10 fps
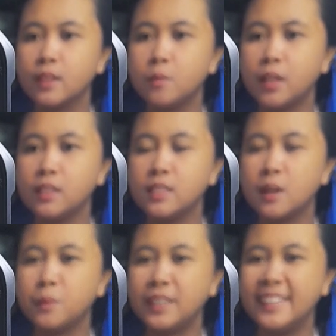Pellet
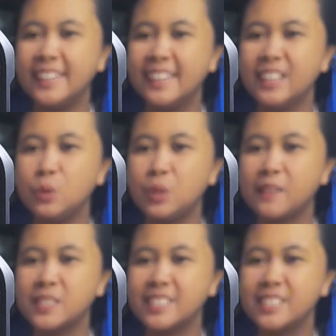Company,
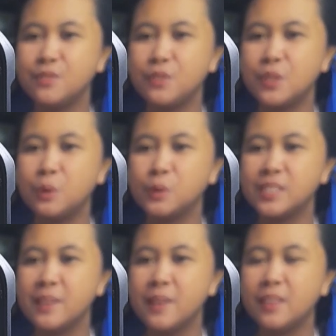2,050
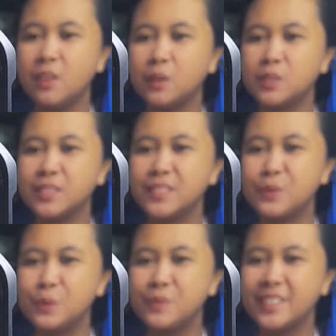gold. The auction
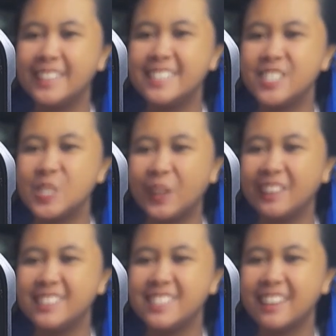room is in
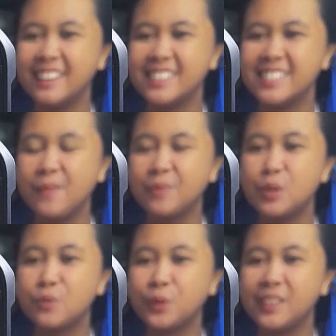shock and silence.
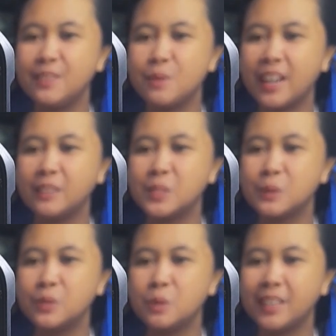Therefore, the Lira mine was
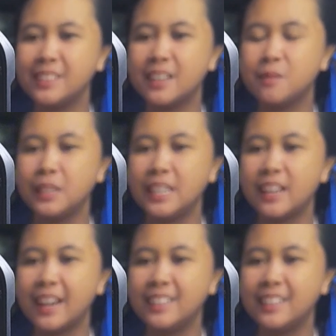sold to Pellet Company,
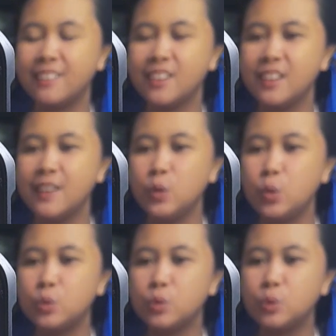I declare.
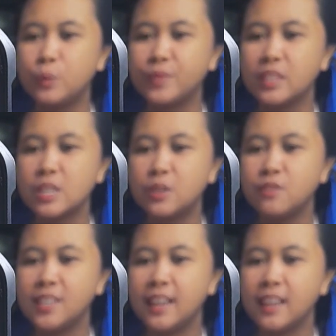Tuk tuk, the sound
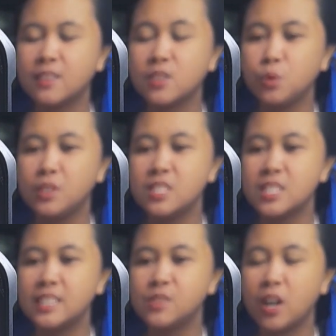of a light wooden
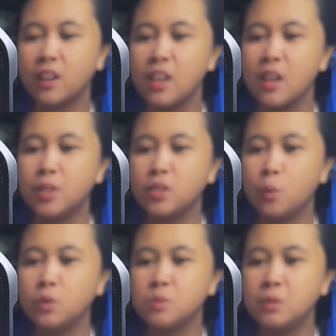stick rang, but
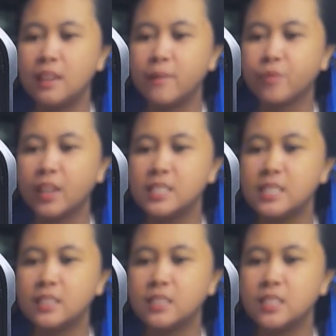no one was speaking. As
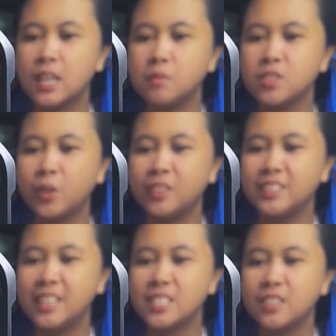it is, the time was
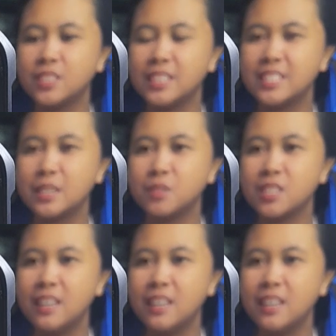hardened as if it has stopped.